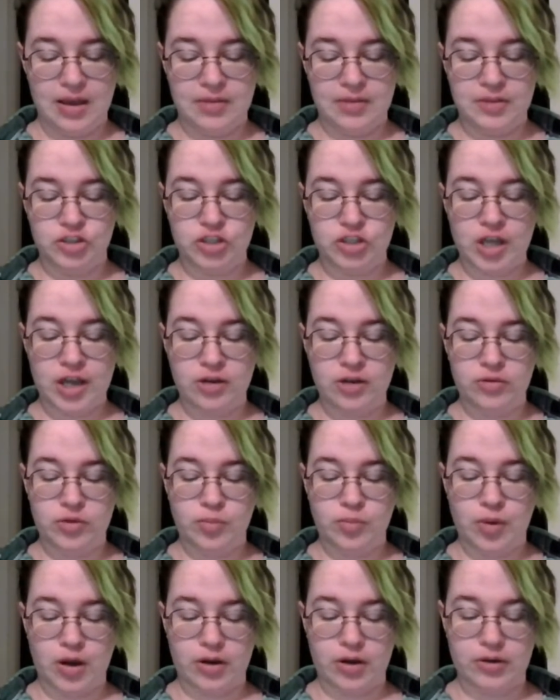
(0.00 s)
And the shadow
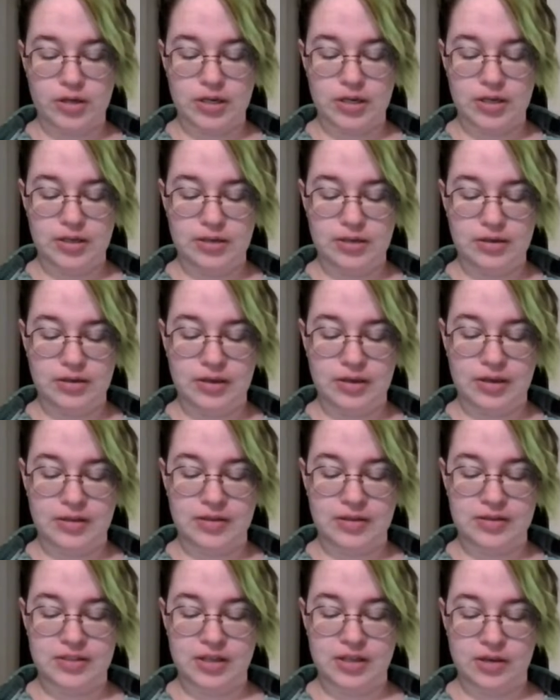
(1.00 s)
departed,
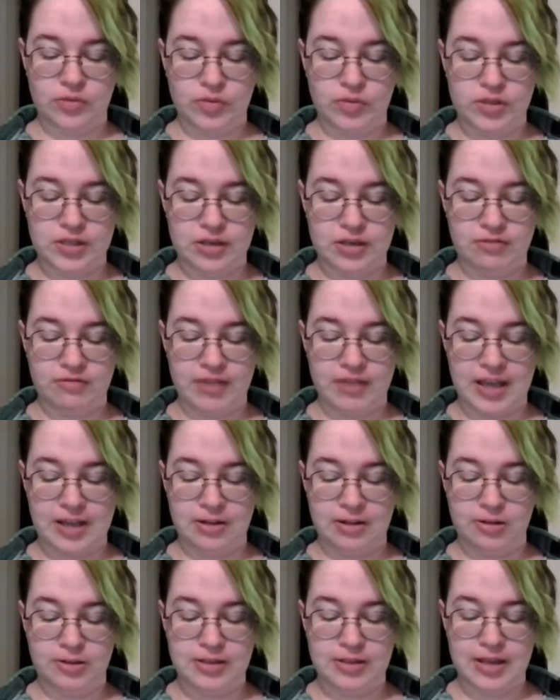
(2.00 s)
and the sun was
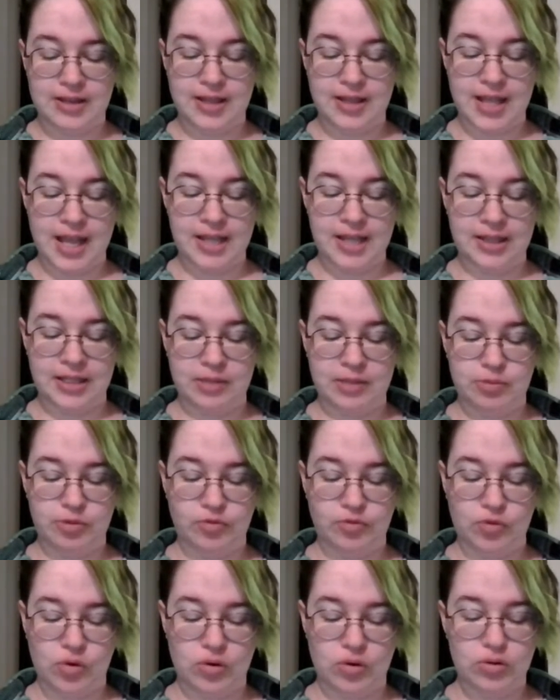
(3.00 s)
unveiled, and light leaped
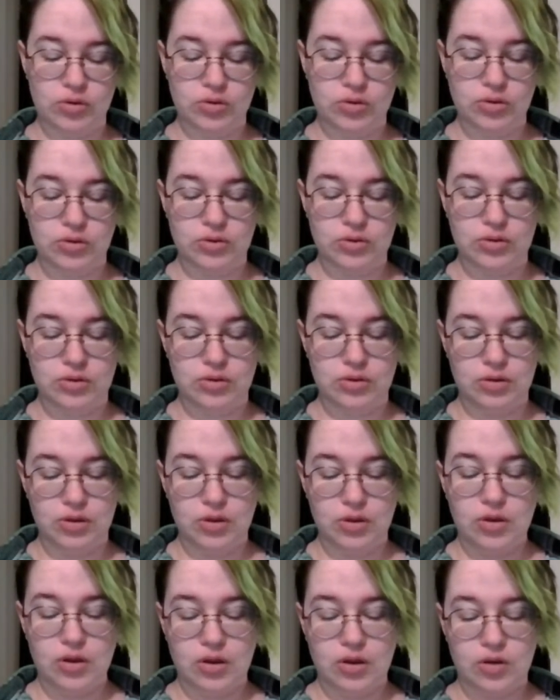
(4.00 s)
forth.
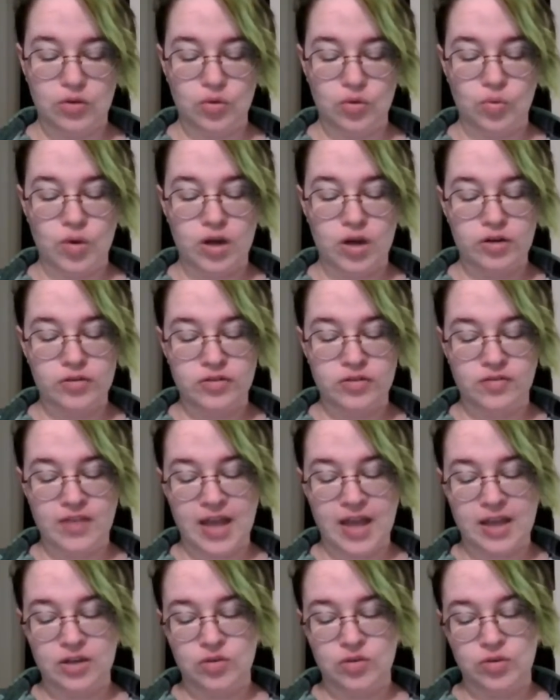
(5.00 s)
And the waters of
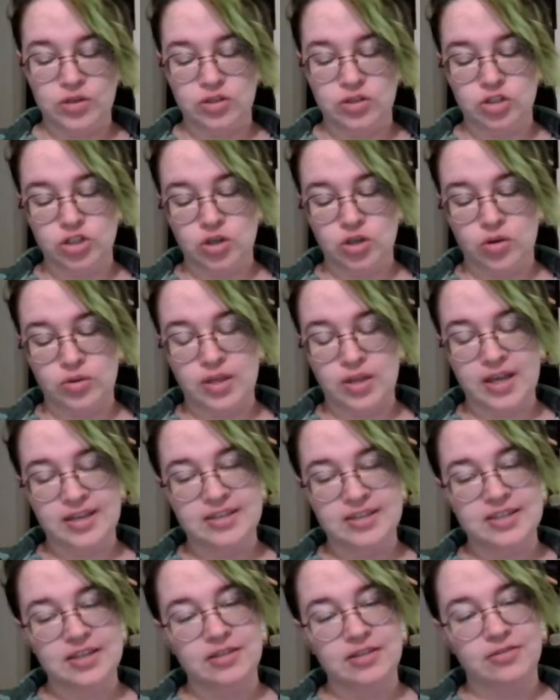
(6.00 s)
Anduin shone
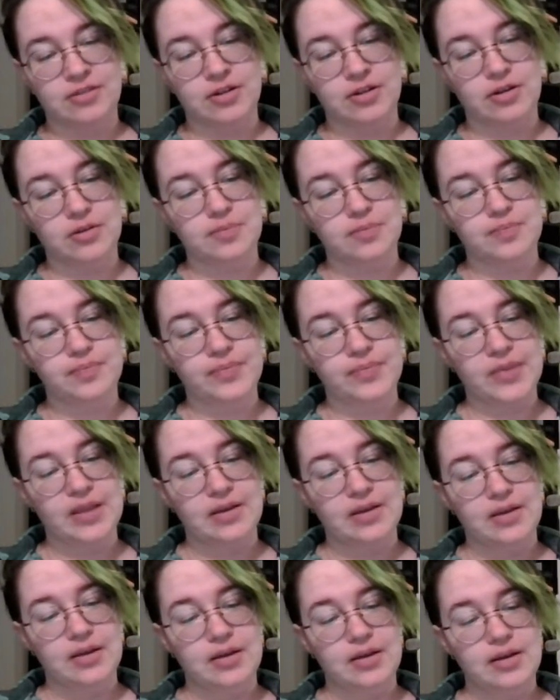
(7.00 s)
like silver,
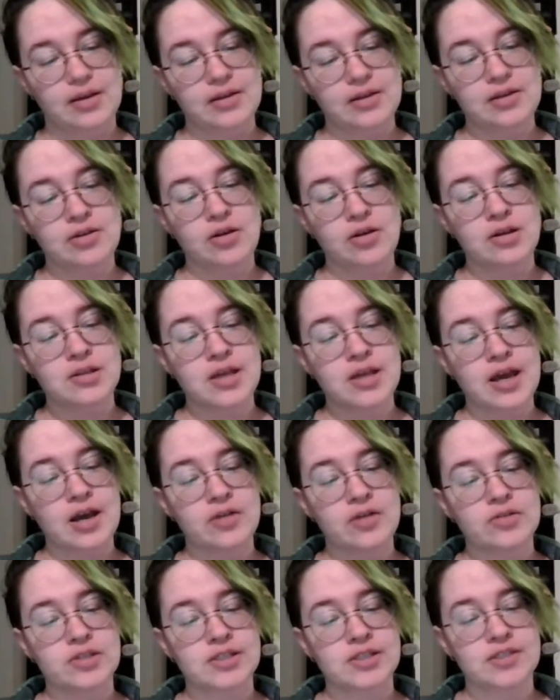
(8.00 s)
and in all the
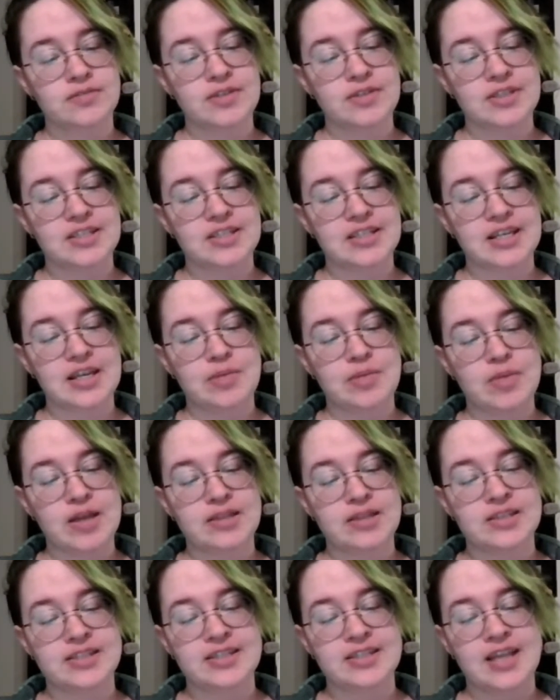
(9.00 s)
houses of the city
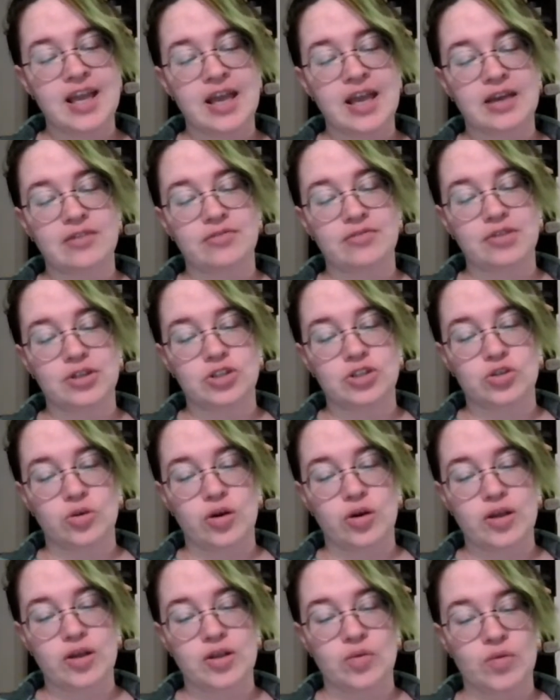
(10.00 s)
men sang for the
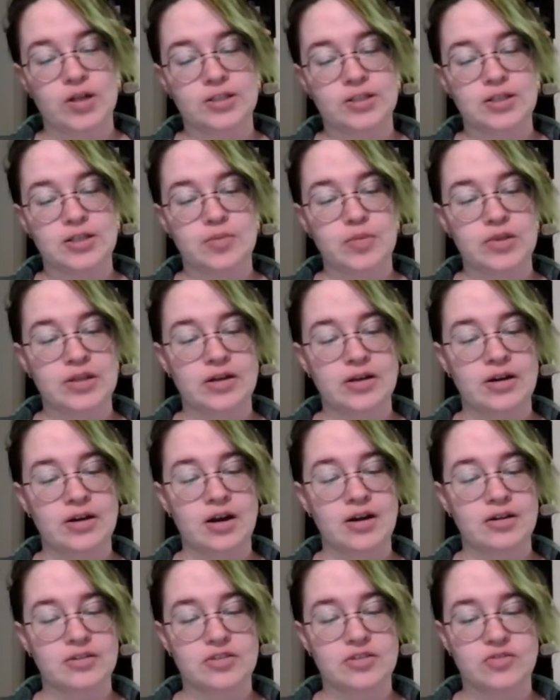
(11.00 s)
joy that welled up in their
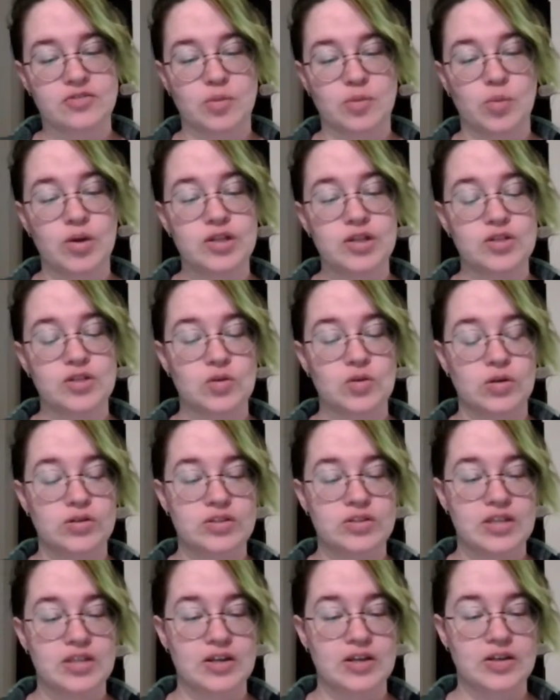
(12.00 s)
hearts, from what
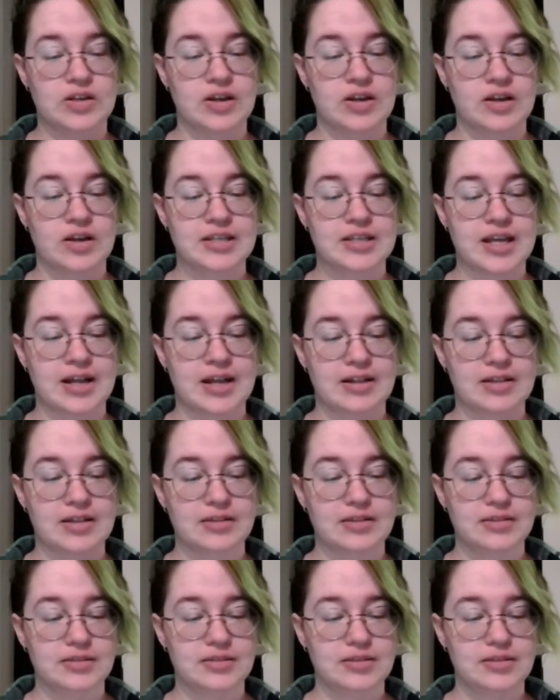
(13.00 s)
source they could not tell.